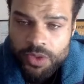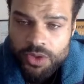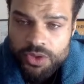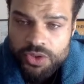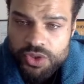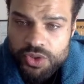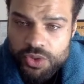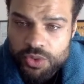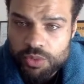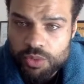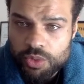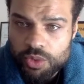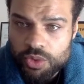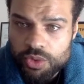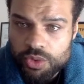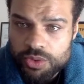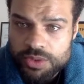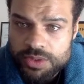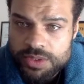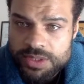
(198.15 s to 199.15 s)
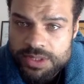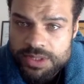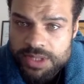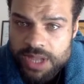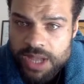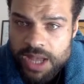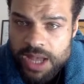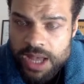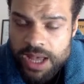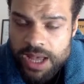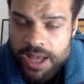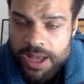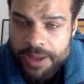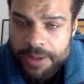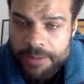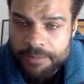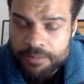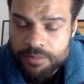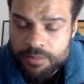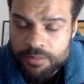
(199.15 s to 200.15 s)
towards,
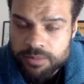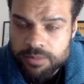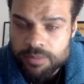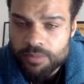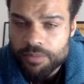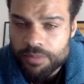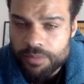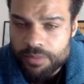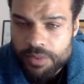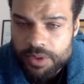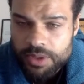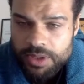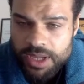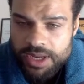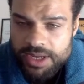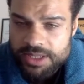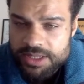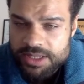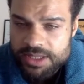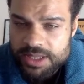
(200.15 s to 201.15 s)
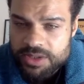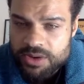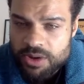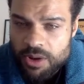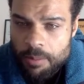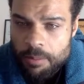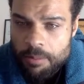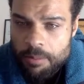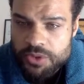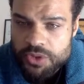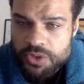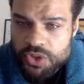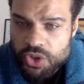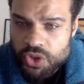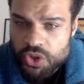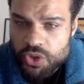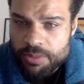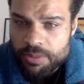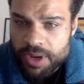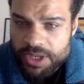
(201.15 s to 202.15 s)
there's not
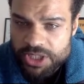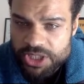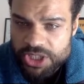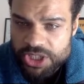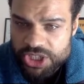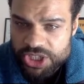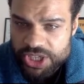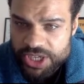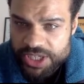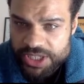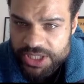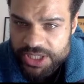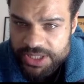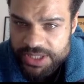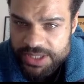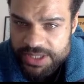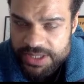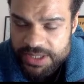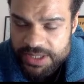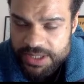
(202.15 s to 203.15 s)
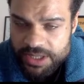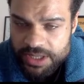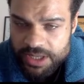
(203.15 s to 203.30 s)
too much changes,